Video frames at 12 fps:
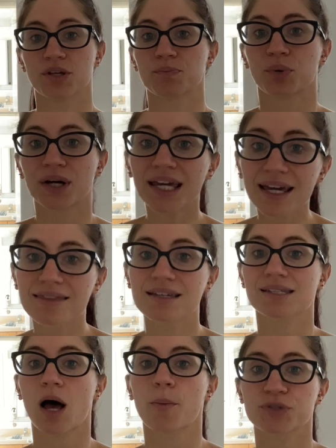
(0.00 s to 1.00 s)
Bringing
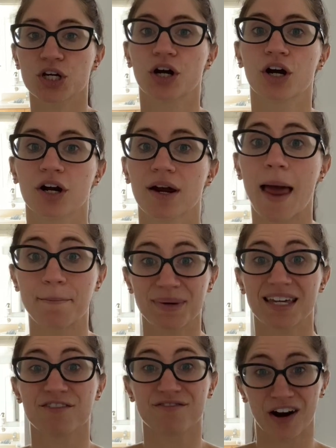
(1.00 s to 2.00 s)
this up to her and
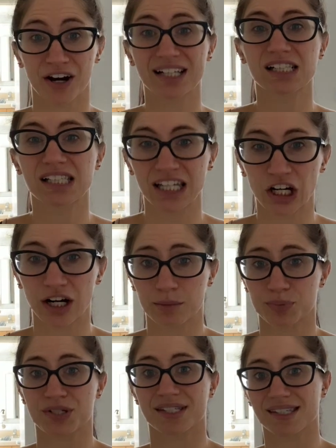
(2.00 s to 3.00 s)
being very clear and
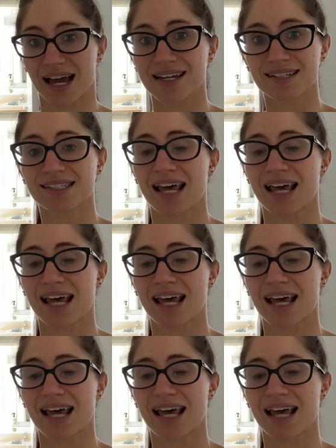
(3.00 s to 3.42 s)
precise